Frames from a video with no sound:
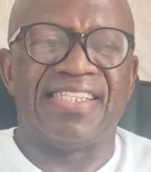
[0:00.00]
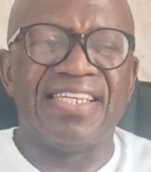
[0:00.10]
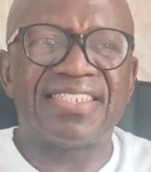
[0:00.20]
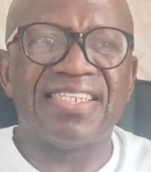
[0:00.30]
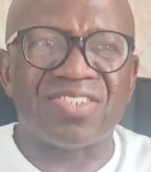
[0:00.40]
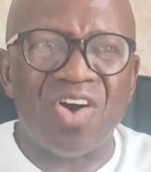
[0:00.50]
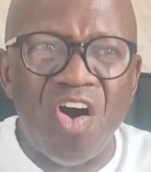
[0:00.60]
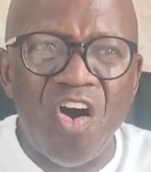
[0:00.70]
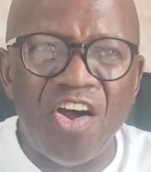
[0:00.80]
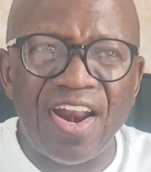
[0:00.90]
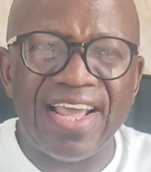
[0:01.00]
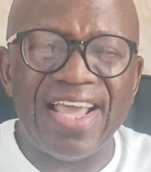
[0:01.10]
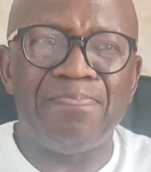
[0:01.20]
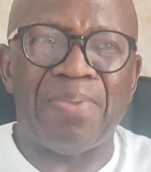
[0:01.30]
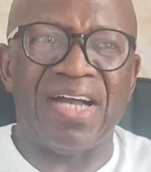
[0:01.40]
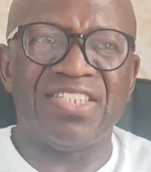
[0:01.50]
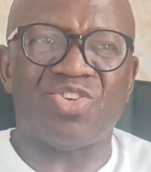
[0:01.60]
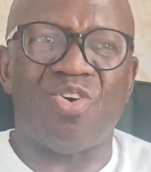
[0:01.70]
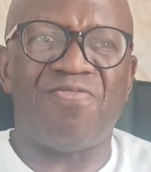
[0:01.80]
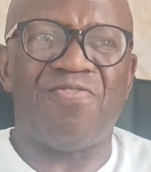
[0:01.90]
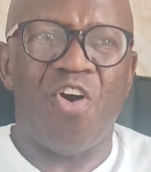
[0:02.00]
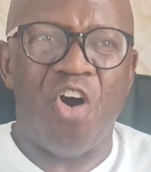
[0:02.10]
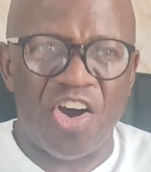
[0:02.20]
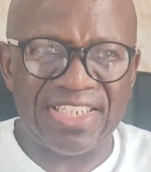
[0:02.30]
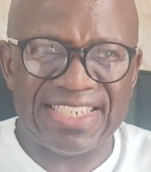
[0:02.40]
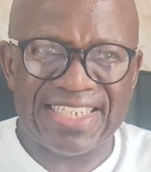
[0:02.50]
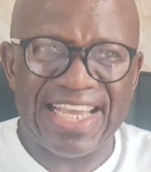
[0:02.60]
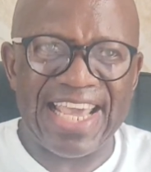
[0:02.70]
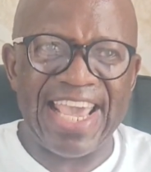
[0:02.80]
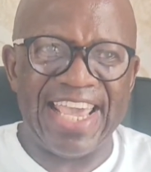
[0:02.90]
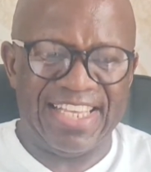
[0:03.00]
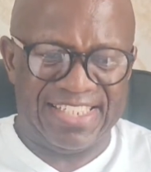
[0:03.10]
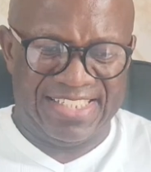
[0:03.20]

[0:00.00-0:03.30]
this is all a bunch of hot air,